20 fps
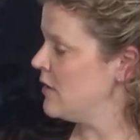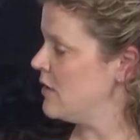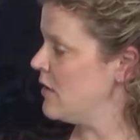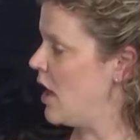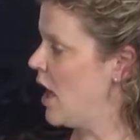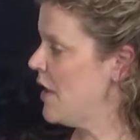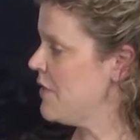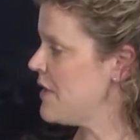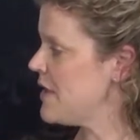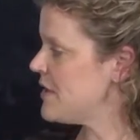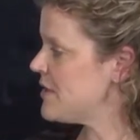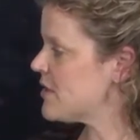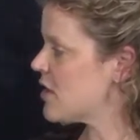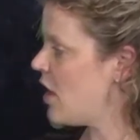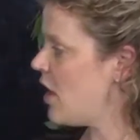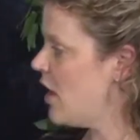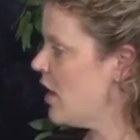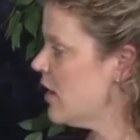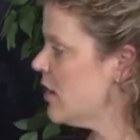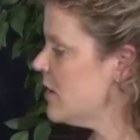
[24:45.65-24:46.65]
on this
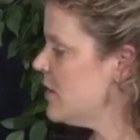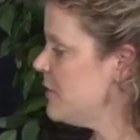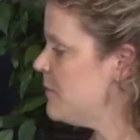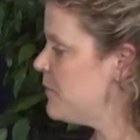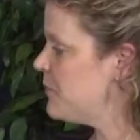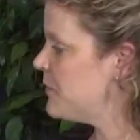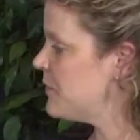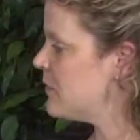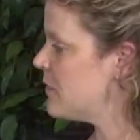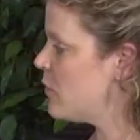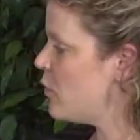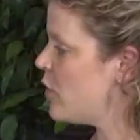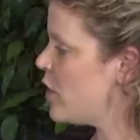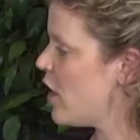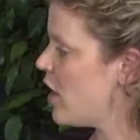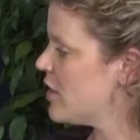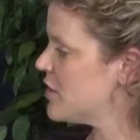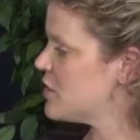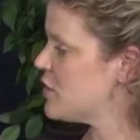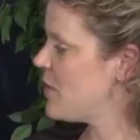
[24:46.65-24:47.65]
card. We
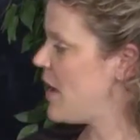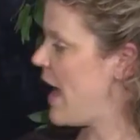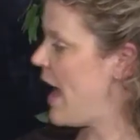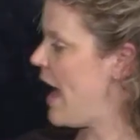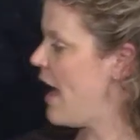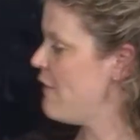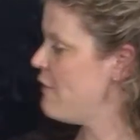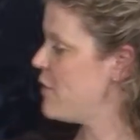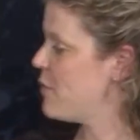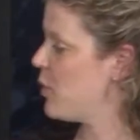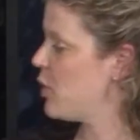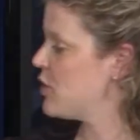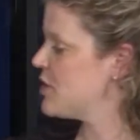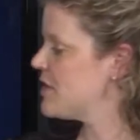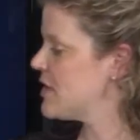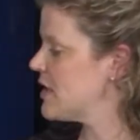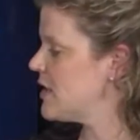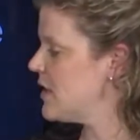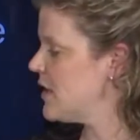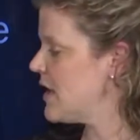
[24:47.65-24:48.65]
also have the
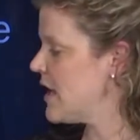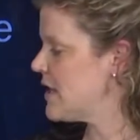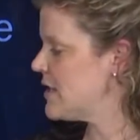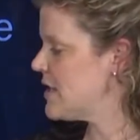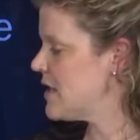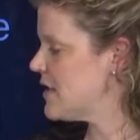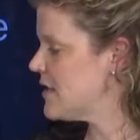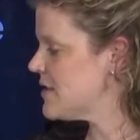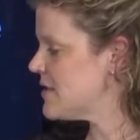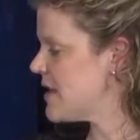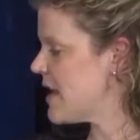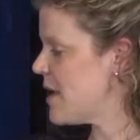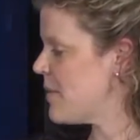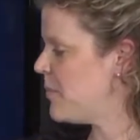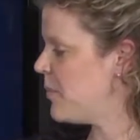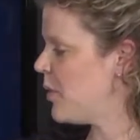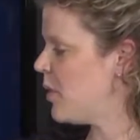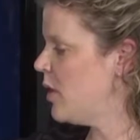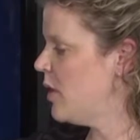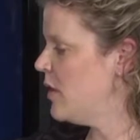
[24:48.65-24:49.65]
person collecting the
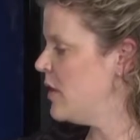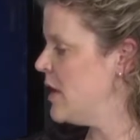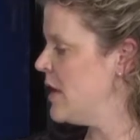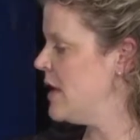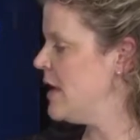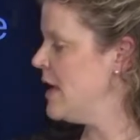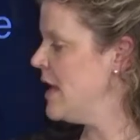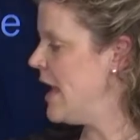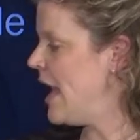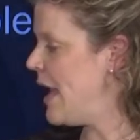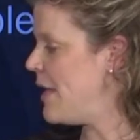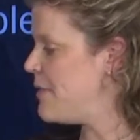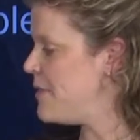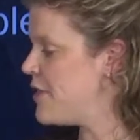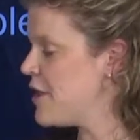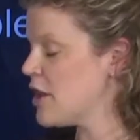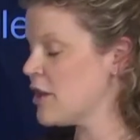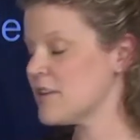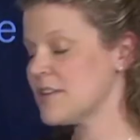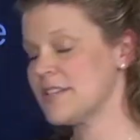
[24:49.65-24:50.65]
sample, and
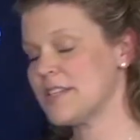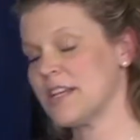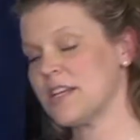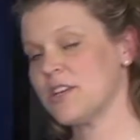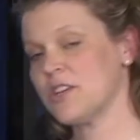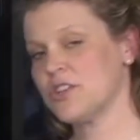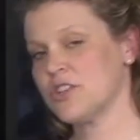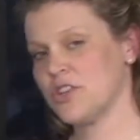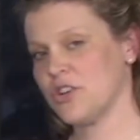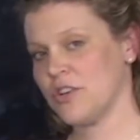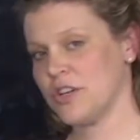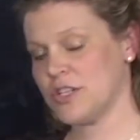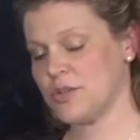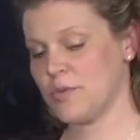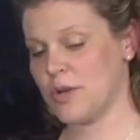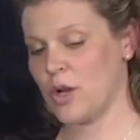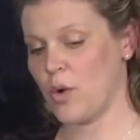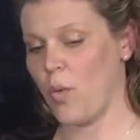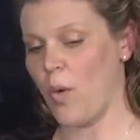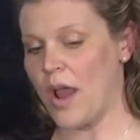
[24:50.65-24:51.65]
their signature
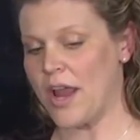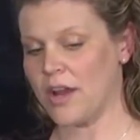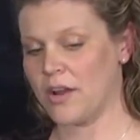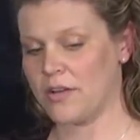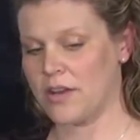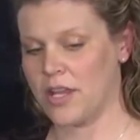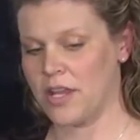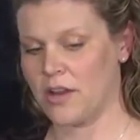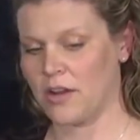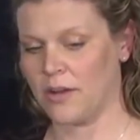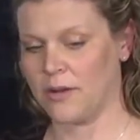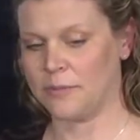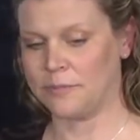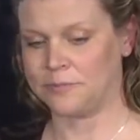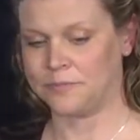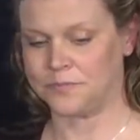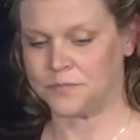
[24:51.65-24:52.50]
is required here.